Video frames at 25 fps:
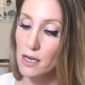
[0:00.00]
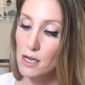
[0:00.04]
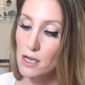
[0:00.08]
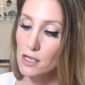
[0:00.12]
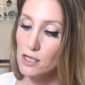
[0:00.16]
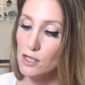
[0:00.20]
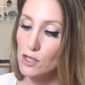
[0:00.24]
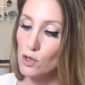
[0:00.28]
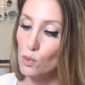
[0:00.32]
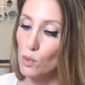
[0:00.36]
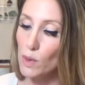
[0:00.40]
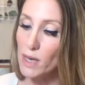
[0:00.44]

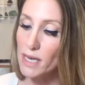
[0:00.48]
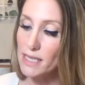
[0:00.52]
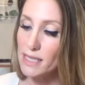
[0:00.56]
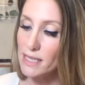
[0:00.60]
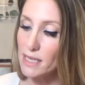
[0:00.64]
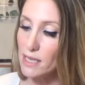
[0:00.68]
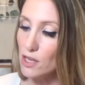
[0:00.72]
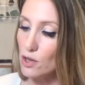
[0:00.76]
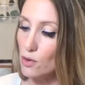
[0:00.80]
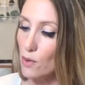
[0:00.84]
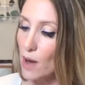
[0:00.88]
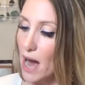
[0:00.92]
So what is
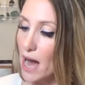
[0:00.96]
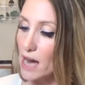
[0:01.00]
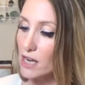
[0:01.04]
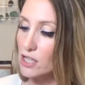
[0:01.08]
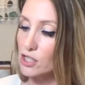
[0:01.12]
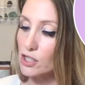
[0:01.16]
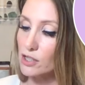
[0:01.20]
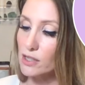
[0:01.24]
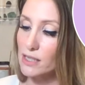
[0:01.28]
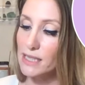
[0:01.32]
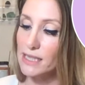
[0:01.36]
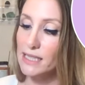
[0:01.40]
it you
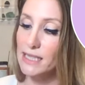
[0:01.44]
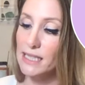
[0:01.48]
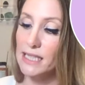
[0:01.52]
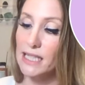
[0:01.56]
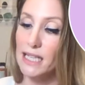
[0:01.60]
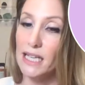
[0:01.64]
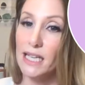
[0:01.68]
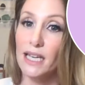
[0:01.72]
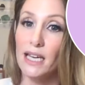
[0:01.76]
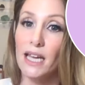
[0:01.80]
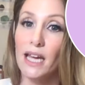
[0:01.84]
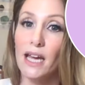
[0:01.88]
actually
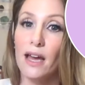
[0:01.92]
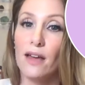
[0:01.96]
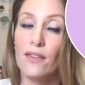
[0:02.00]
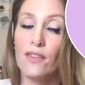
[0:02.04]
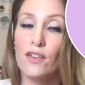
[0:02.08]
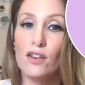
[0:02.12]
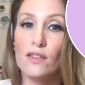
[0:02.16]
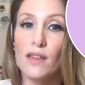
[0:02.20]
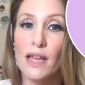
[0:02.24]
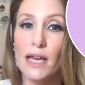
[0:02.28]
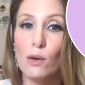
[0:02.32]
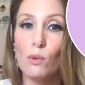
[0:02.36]
need? And
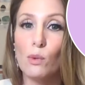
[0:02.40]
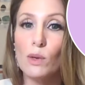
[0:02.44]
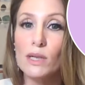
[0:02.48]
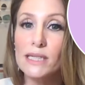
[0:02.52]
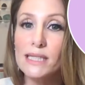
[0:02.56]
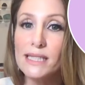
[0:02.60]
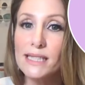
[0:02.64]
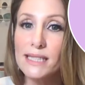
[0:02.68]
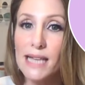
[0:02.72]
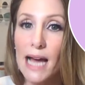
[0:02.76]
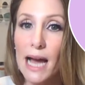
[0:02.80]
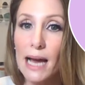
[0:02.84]
they're like, well,
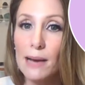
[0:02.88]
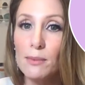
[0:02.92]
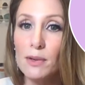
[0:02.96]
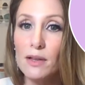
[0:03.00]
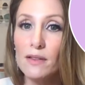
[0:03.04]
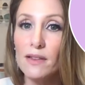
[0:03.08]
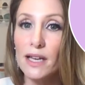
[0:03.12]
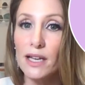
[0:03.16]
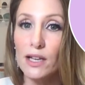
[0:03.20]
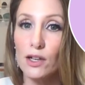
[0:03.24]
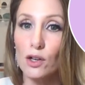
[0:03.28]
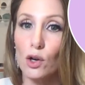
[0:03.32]
it's time to
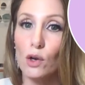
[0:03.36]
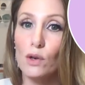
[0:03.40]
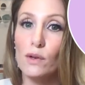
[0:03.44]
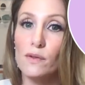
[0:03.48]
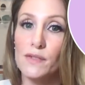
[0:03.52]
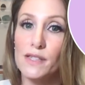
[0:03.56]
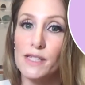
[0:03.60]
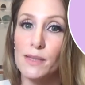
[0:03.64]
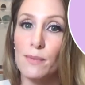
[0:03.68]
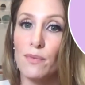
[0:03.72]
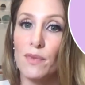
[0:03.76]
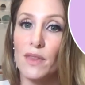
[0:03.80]
let go of
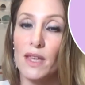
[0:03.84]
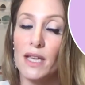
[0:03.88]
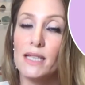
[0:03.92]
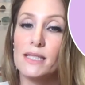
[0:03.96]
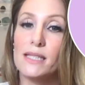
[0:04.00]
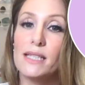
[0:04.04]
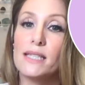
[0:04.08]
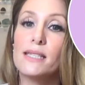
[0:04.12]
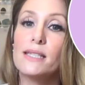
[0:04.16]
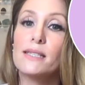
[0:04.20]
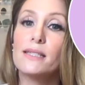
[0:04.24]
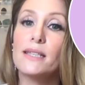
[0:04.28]
some things.
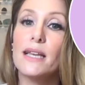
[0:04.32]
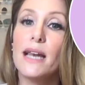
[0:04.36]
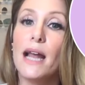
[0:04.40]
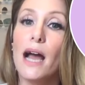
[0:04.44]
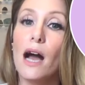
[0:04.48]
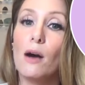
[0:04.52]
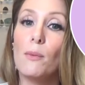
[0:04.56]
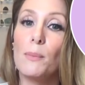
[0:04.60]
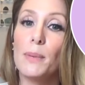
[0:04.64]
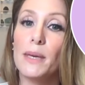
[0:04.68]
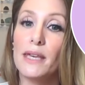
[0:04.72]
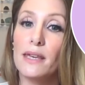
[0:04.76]
This is going to
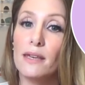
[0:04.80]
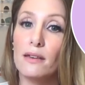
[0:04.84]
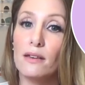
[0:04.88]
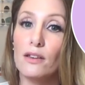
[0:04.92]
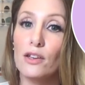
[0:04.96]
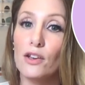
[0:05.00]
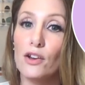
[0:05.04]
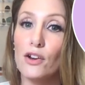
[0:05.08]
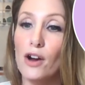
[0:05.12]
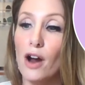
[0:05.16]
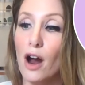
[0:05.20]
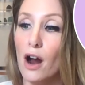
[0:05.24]
help heal
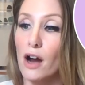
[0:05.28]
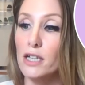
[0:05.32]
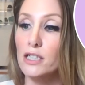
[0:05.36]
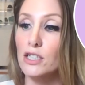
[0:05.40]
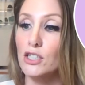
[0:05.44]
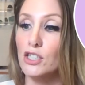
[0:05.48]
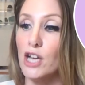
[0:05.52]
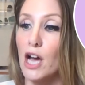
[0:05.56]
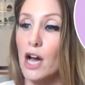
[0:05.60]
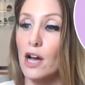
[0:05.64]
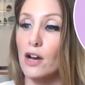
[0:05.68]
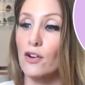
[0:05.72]
your heart
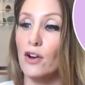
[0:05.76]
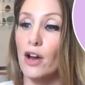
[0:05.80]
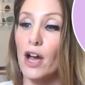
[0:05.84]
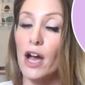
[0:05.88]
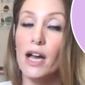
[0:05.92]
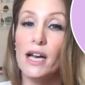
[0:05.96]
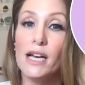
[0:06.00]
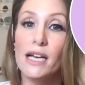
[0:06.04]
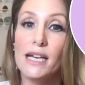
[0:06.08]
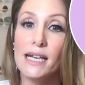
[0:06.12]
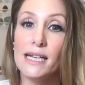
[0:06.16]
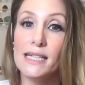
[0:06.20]

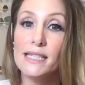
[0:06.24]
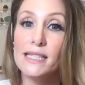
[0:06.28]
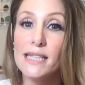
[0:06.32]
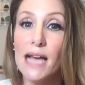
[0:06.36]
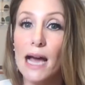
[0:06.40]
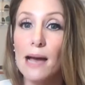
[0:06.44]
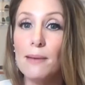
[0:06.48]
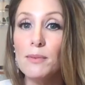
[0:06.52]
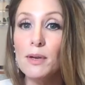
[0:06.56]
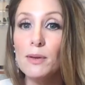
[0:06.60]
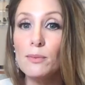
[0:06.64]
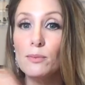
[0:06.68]
chakra. It's
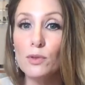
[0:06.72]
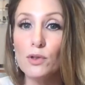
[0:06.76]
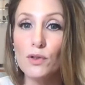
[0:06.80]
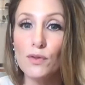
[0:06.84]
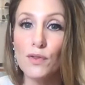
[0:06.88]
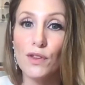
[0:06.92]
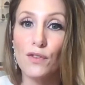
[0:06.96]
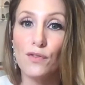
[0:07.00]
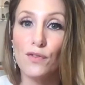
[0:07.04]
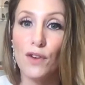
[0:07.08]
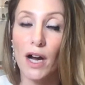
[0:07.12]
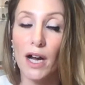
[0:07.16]
time to move
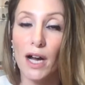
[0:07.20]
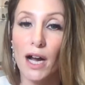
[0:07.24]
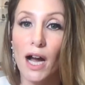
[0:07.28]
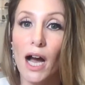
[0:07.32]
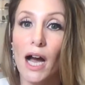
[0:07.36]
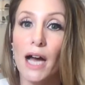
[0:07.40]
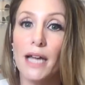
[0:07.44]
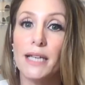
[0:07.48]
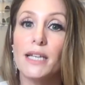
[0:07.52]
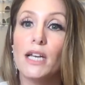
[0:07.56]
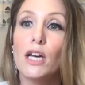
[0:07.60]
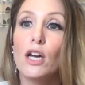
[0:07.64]
the fuck
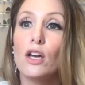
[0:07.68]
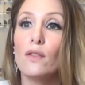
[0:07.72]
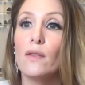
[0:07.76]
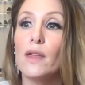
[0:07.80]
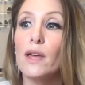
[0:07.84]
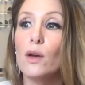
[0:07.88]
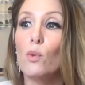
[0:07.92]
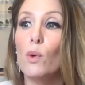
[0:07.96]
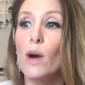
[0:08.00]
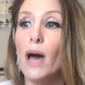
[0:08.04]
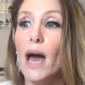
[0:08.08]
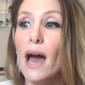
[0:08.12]
on.
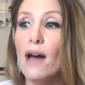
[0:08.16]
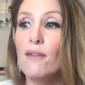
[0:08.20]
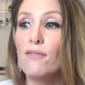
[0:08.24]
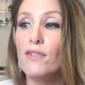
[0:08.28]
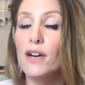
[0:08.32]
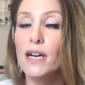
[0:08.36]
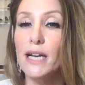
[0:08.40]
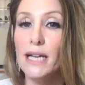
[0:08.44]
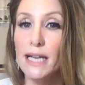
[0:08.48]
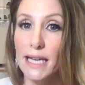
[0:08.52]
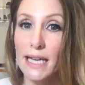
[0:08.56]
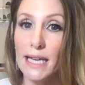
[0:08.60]
Like whatever
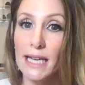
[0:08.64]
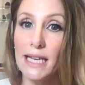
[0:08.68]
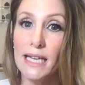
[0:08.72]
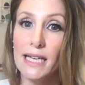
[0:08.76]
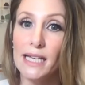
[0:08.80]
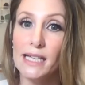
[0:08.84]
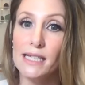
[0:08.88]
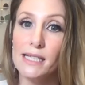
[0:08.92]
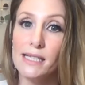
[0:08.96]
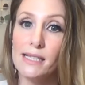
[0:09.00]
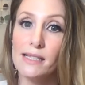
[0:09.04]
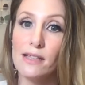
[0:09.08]
it
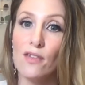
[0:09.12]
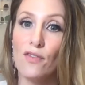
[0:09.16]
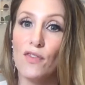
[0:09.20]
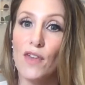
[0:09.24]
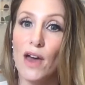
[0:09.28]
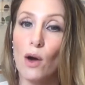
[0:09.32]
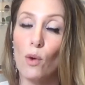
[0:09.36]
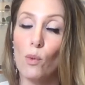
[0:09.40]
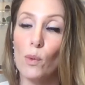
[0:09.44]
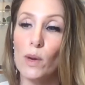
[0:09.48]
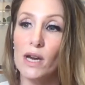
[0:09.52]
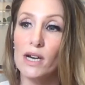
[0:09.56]
is
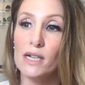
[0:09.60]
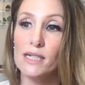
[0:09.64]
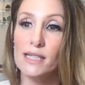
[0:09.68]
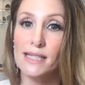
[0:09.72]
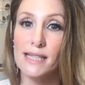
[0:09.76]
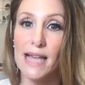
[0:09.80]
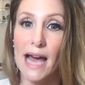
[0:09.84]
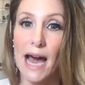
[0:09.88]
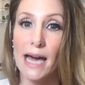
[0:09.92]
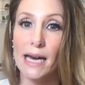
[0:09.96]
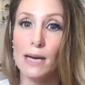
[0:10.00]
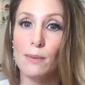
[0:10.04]
that we are
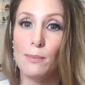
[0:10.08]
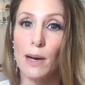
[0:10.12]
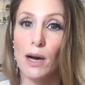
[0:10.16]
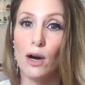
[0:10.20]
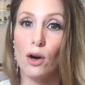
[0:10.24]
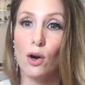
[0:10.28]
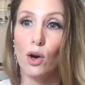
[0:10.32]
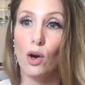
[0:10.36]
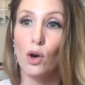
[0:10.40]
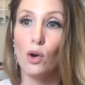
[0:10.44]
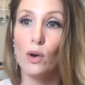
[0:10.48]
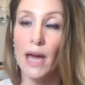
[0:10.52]
sad
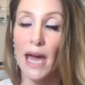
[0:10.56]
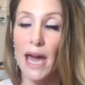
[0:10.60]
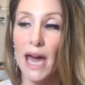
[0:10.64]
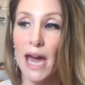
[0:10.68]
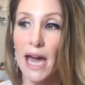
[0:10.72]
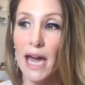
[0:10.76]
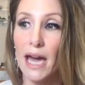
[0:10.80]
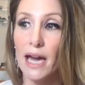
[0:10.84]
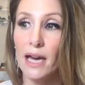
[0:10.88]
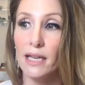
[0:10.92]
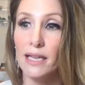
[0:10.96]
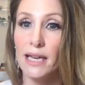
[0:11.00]
about,
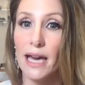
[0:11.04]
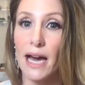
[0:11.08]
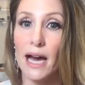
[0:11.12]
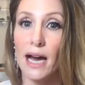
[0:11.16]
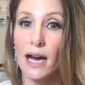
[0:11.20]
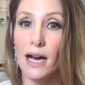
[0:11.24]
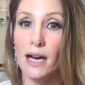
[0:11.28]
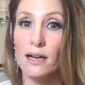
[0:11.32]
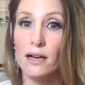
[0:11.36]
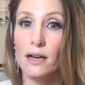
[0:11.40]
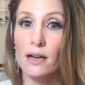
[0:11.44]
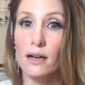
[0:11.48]
okay,
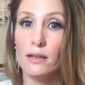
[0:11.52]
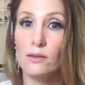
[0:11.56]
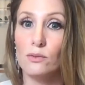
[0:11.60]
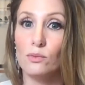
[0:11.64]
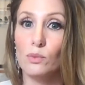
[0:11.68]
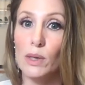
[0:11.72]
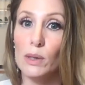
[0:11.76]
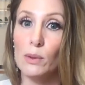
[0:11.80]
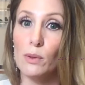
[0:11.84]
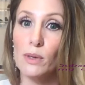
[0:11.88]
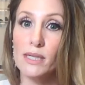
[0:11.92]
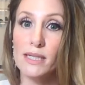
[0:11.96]
yeah,
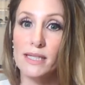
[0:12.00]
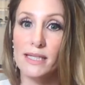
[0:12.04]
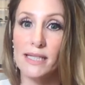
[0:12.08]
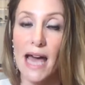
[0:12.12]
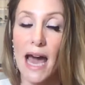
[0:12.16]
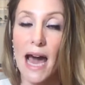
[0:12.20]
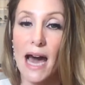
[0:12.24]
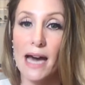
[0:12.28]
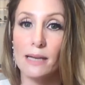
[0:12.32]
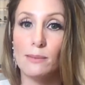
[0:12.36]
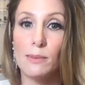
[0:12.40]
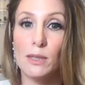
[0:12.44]
we were
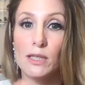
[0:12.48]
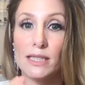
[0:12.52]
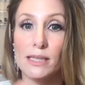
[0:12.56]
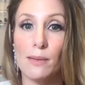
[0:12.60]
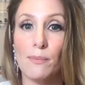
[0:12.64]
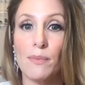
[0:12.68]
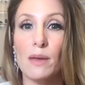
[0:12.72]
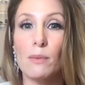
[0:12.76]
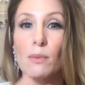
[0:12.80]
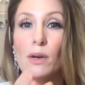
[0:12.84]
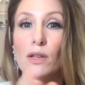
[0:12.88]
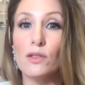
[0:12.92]
sad about
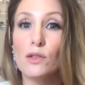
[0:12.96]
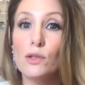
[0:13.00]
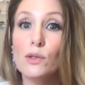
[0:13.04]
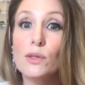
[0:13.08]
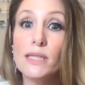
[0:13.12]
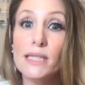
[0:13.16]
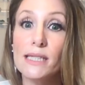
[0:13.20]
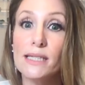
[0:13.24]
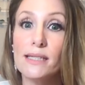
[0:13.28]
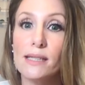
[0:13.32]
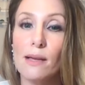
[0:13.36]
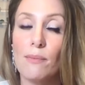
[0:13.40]
something, but
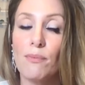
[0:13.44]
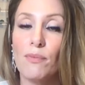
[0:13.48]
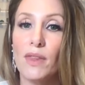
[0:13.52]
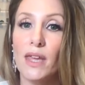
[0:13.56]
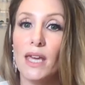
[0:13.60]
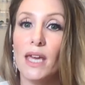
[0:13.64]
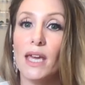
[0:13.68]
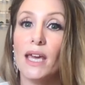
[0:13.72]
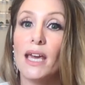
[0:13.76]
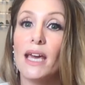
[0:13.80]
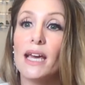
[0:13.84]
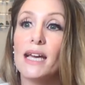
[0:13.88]
losing
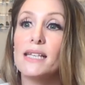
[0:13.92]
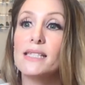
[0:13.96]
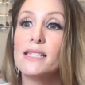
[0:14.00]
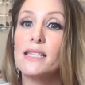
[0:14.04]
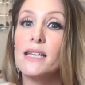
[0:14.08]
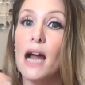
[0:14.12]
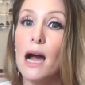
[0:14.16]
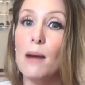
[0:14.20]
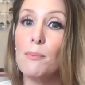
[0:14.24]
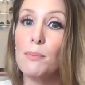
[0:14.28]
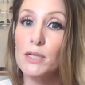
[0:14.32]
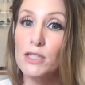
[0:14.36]
something is an
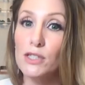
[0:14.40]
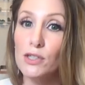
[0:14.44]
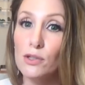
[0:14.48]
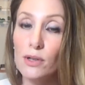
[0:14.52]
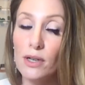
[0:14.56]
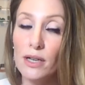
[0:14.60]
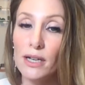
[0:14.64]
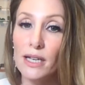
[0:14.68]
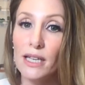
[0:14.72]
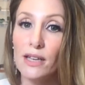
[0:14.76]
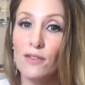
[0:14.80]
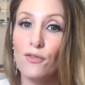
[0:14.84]

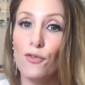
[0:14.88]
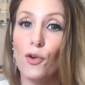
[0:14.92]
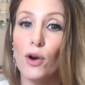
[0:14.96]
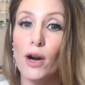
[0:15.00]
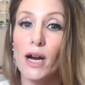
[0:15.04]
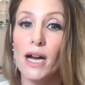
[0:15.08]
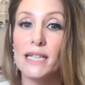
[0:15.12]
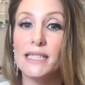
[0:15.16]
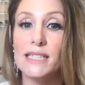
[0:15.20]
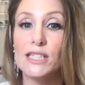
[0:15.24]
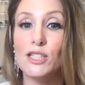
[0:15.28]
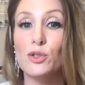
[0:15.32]
opportunity for
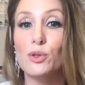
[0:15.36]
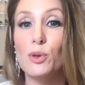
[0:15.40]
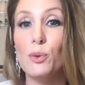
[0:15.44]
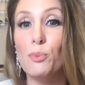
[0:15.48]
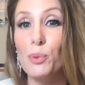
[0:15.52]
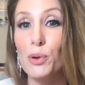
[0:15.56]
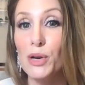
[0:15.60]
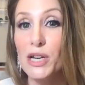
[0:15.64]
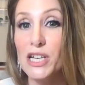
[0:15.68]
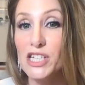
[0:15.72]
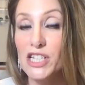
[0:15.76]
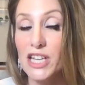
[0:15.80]
us to
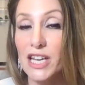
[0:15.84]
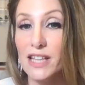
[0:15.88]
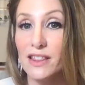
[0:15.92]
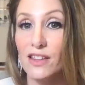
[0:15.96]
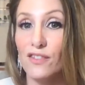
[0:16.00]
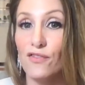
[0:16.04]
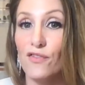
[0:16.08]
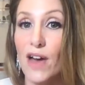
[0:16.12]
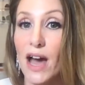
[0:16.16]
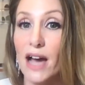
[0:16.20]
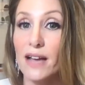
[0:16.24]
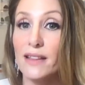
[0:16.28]
appreciate the
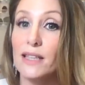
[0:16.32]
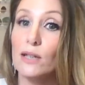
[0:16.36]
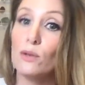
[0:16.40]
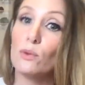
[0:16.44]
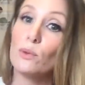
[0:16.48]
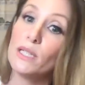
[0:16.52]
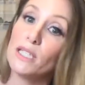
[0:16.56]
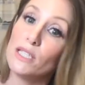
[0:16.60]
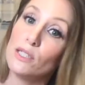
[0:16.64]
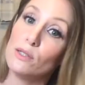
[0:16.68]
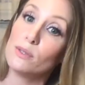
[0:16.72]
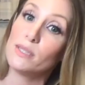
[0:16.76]
fact that
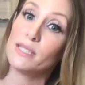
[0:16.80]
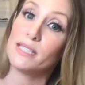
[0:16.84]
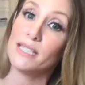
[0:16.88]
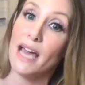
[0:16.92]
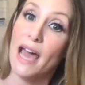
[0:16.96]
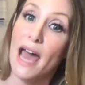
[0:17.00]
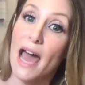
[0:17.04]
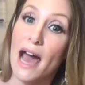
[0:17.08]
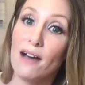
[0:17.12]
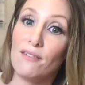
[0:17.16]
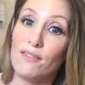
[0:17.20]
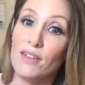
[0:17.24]
we used to
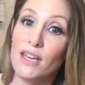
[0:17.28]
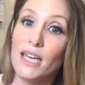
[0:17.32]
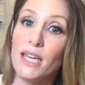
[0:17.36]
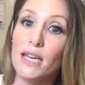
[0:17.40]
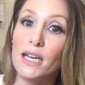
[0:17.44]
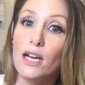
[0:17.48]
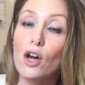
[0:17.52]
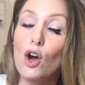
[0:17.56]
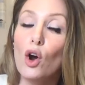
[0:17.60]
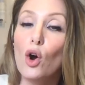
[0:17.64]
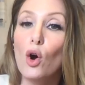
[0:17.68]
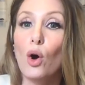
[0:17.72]
have it.
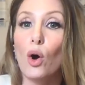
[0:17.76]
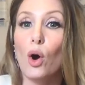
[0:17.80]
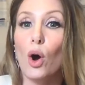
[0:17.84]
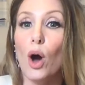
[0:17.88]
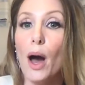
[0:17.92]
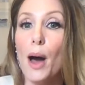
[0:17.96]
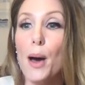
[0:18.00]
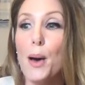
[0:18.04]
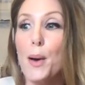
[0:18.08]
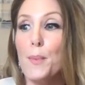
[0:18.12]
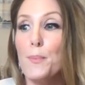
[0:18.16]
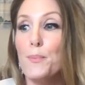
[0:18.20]

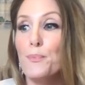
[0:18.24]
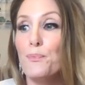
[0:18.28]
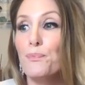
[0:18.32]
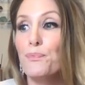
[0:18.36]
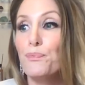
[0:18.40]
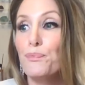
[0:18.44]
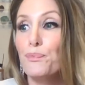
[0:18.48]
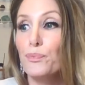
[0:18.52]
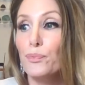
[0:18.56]
Um,